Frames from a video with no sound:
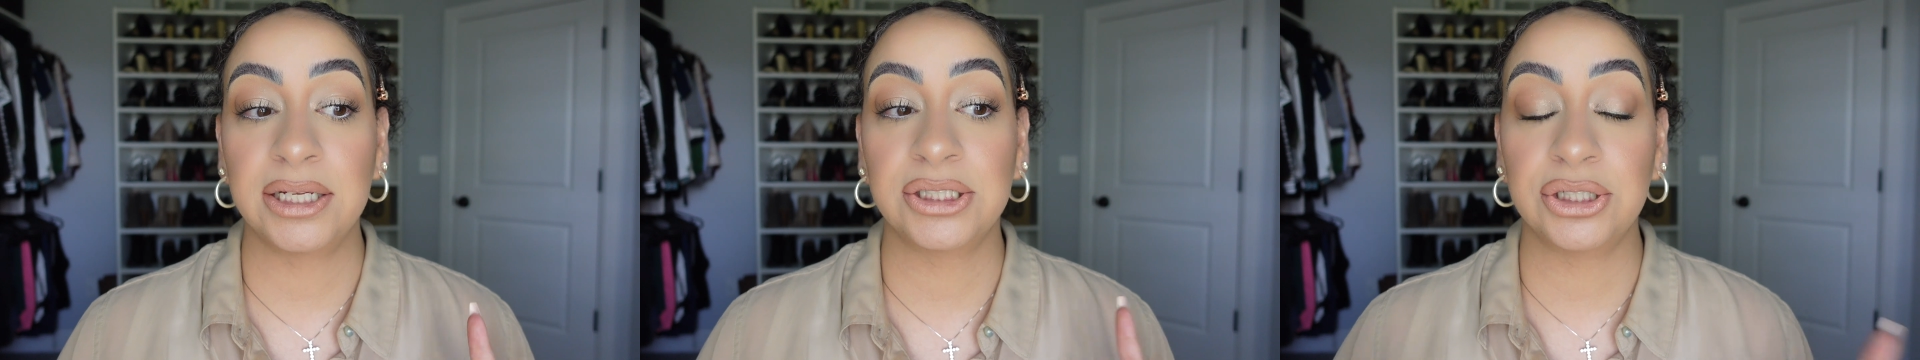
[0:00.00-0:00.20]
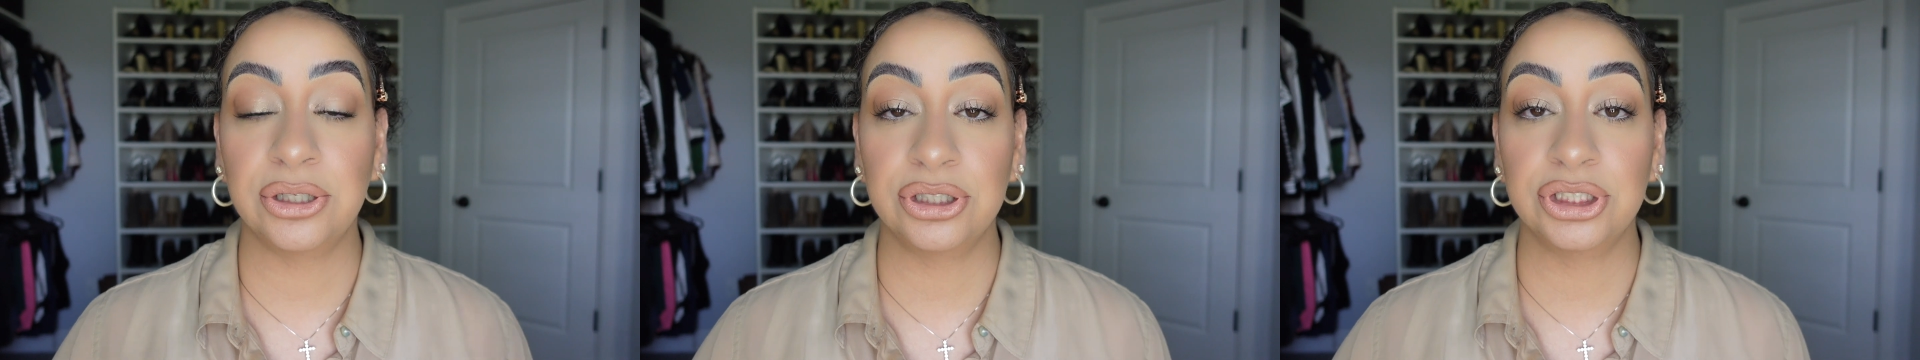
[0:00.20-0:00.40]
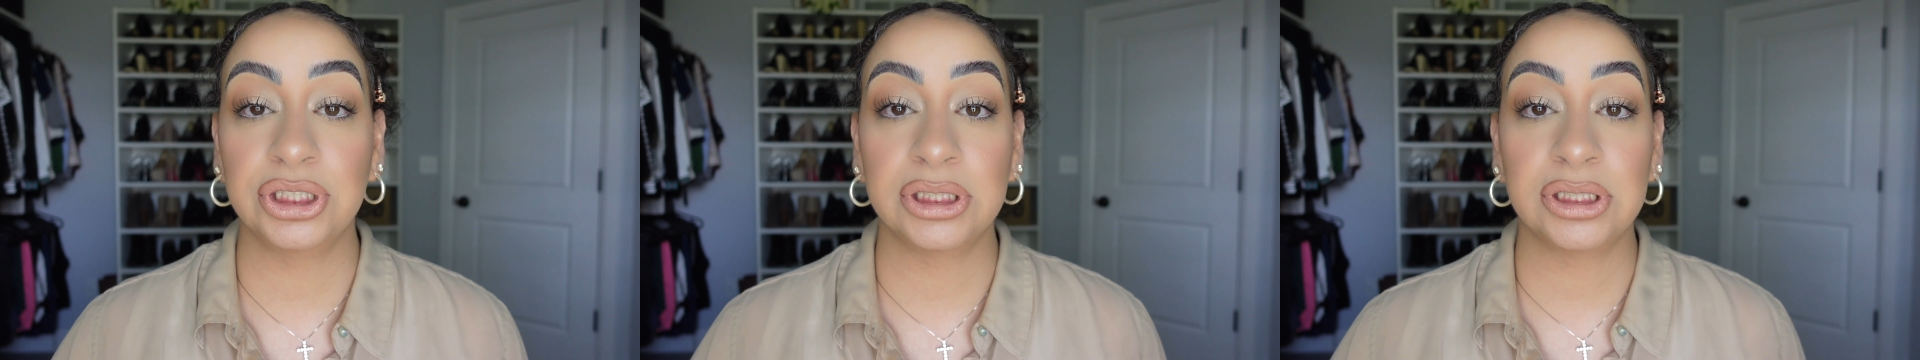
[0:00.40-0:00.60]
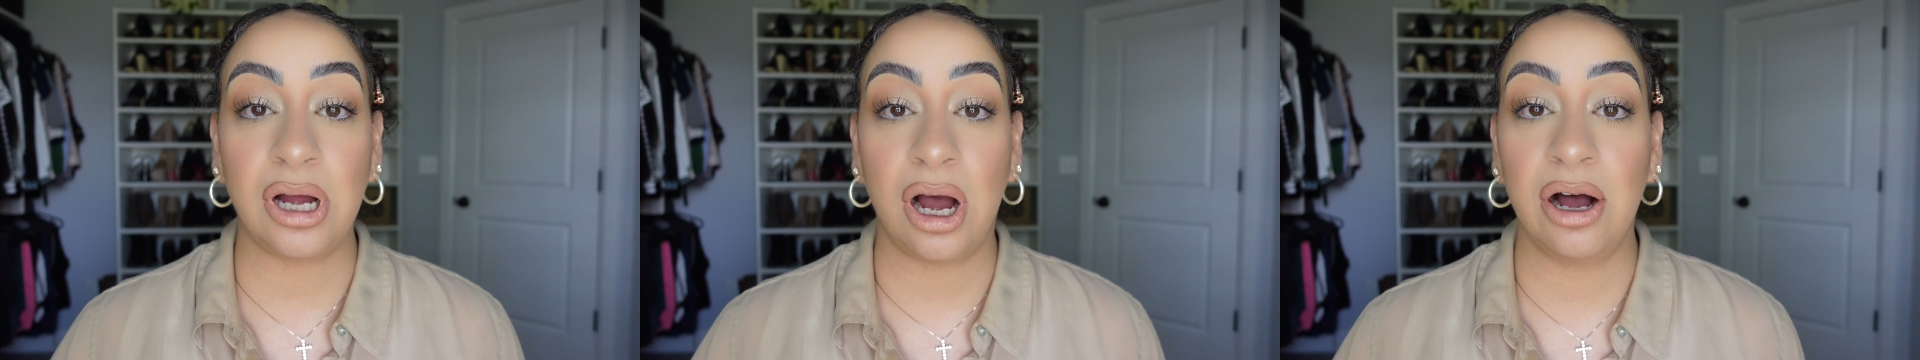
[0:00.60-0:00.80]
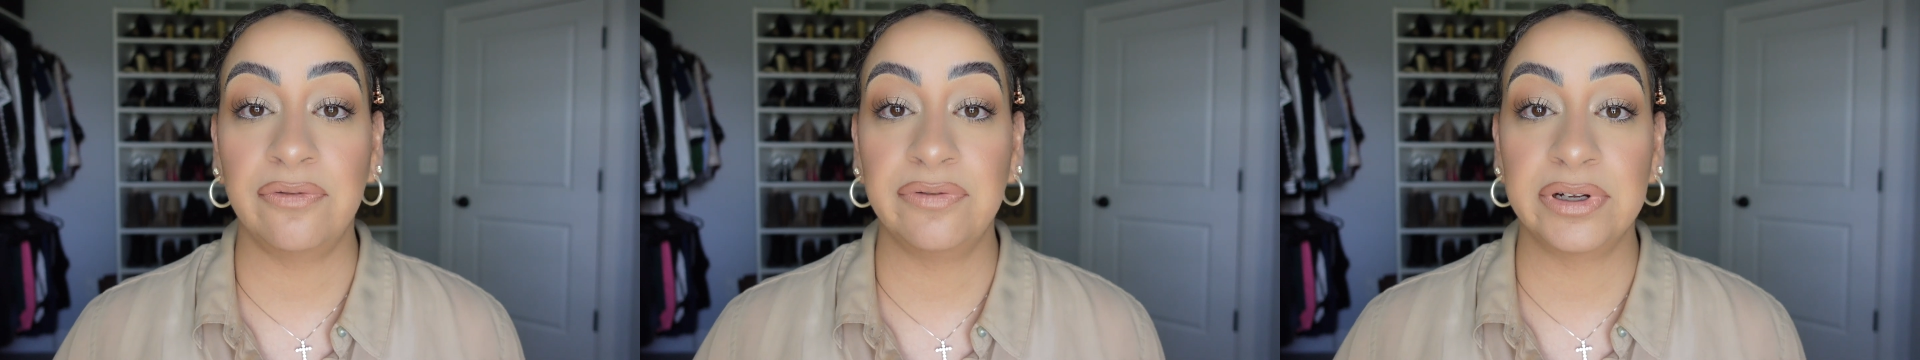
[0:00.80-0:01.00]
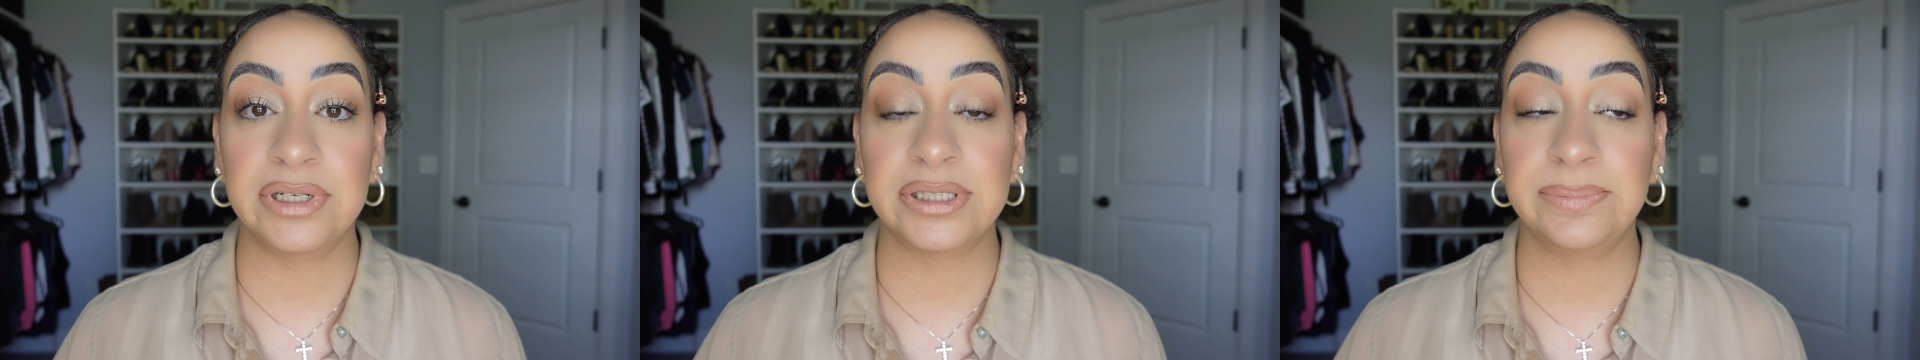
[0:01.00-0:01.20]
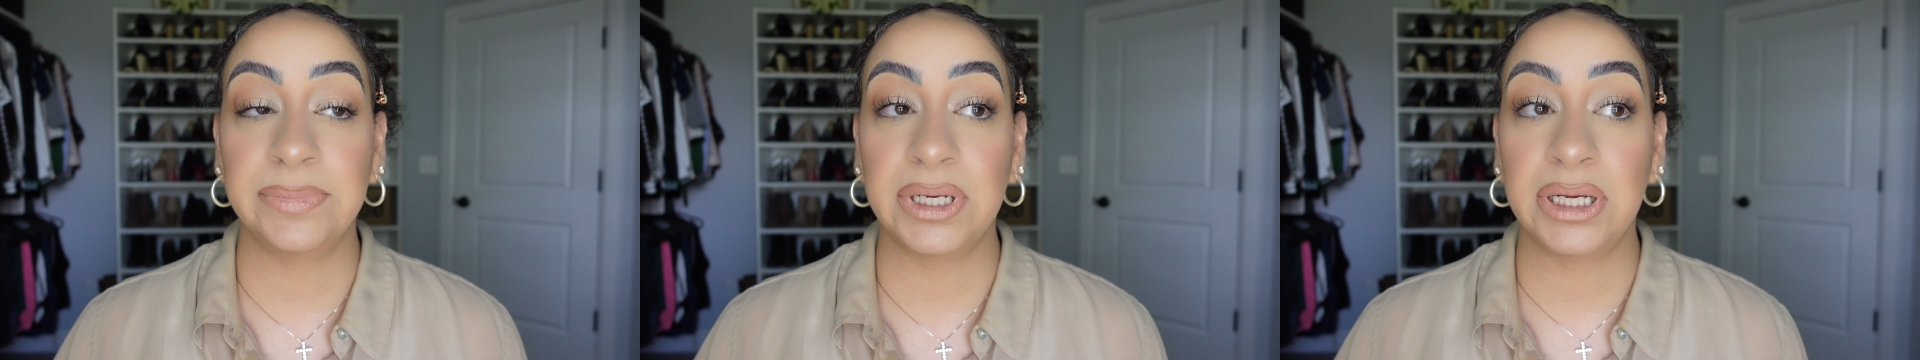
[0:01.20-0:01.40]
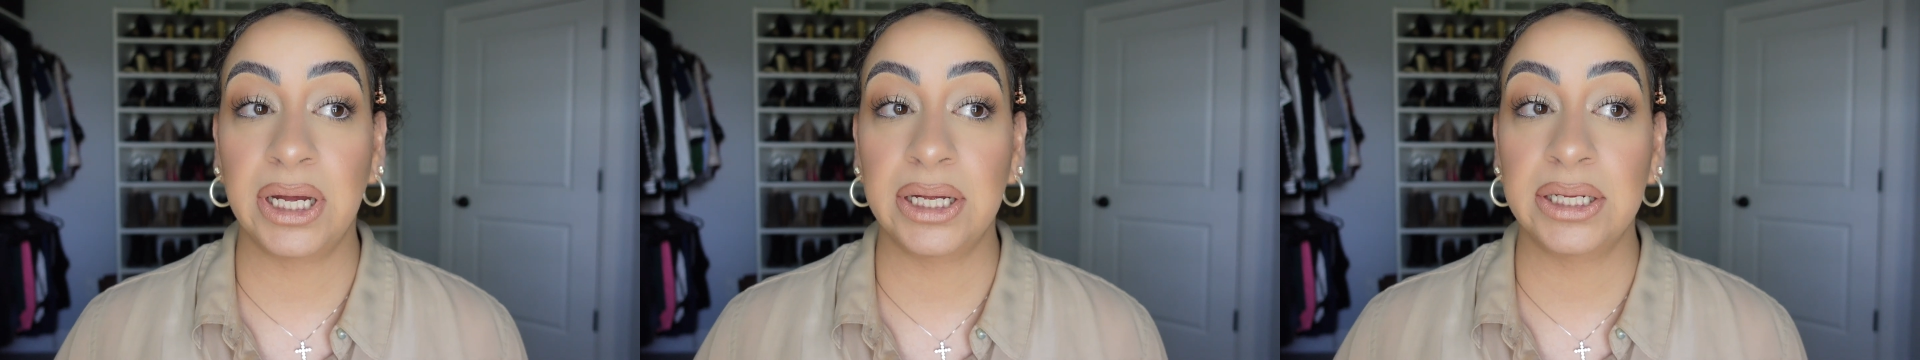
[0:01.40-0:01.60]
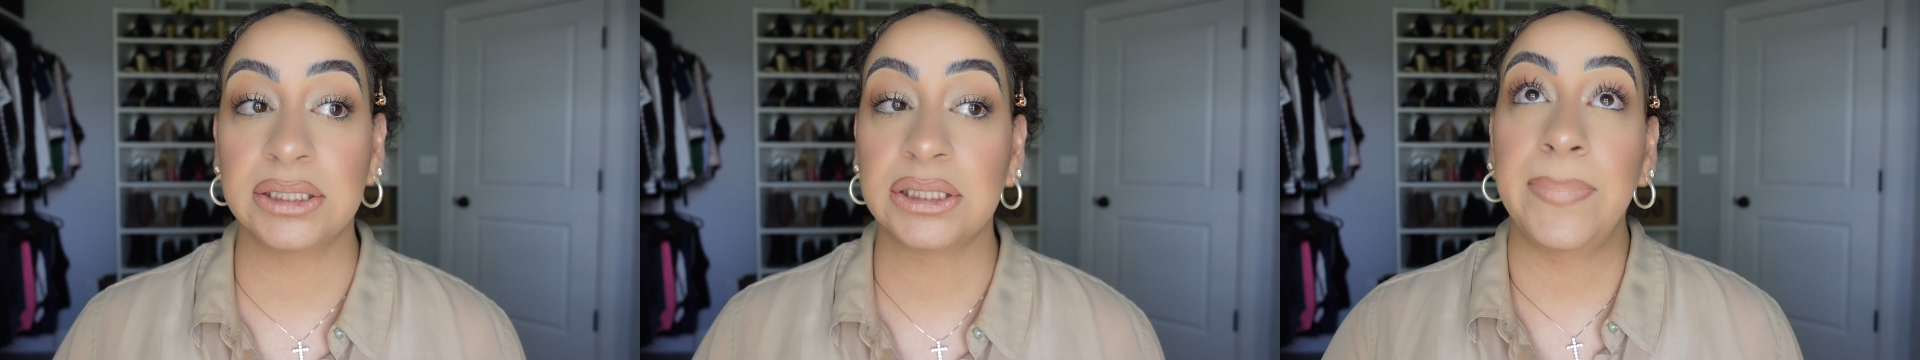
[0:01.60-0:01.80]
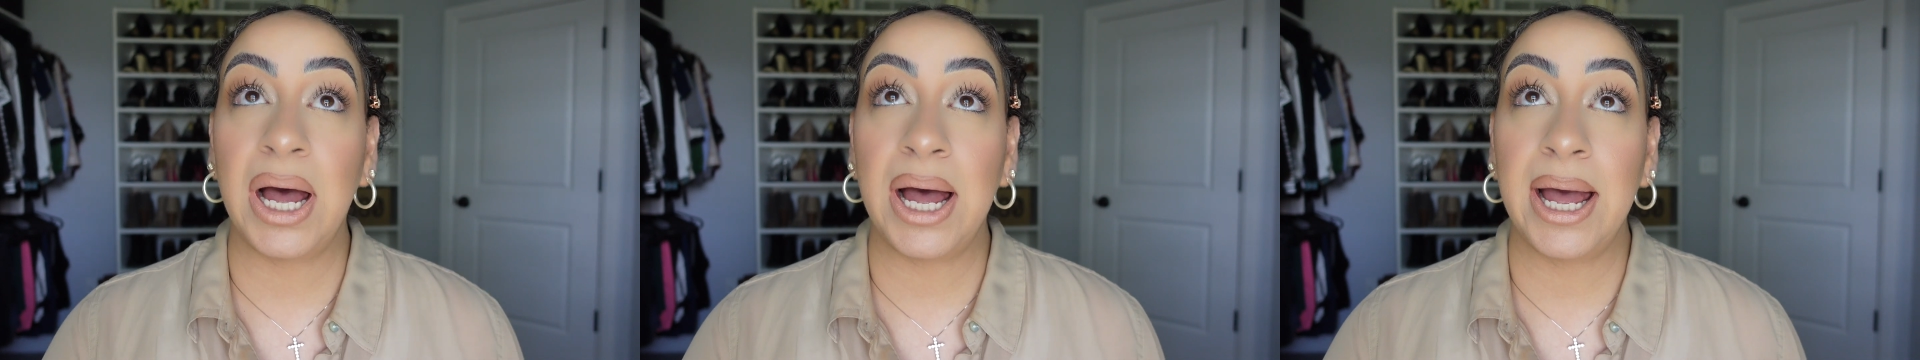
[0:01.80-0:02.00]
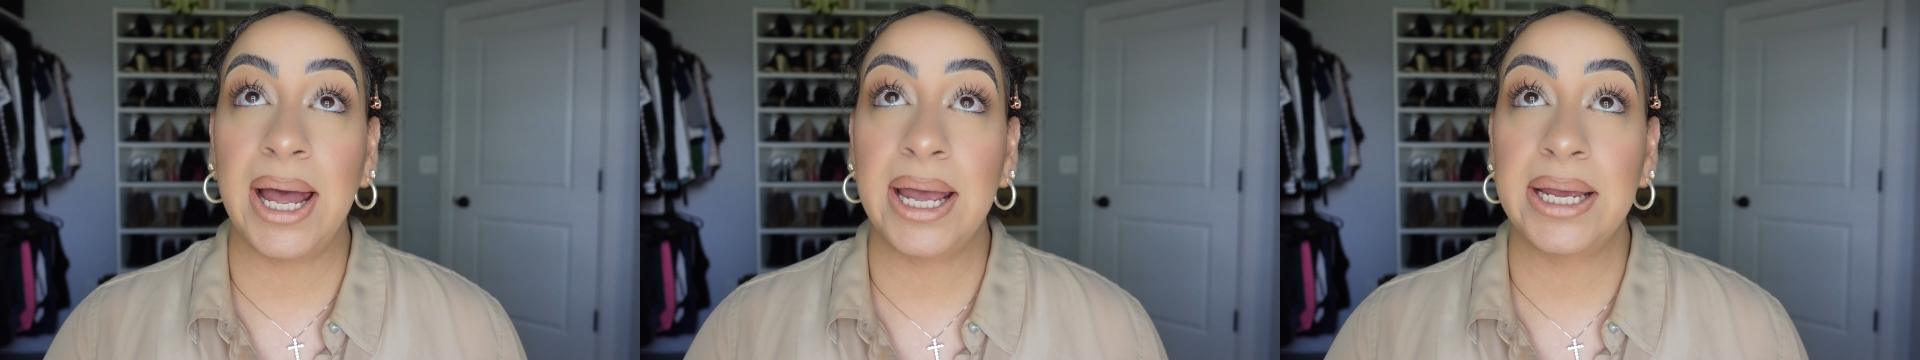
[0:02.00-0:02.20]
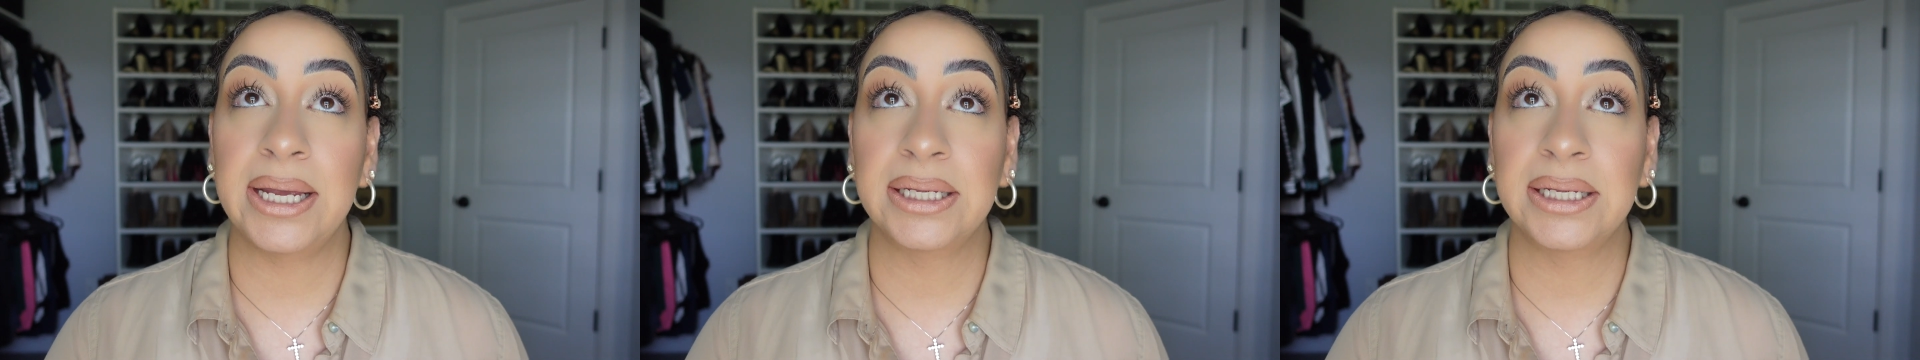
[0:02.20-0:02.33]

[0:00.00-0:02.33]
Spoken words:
surgeon's office because my